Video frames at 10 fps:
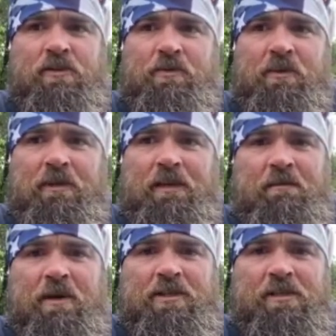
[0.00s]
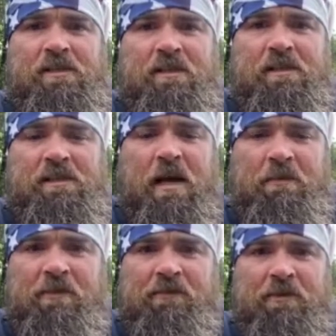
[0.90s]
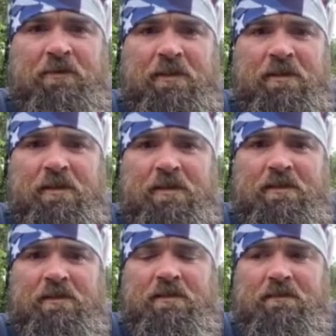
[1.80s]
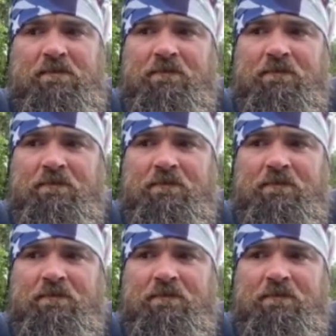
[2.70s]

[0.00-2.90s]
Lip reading: There's really not much that's gonna stop me from doing this.